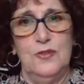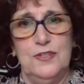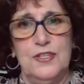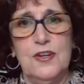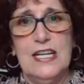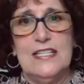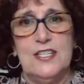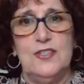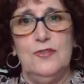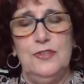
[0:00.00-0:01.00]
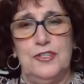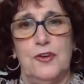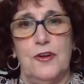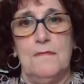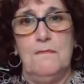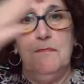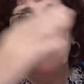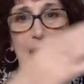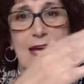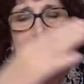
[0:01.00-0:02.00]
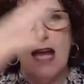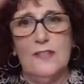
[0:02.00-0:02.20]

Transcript: U-turn, is to turn back.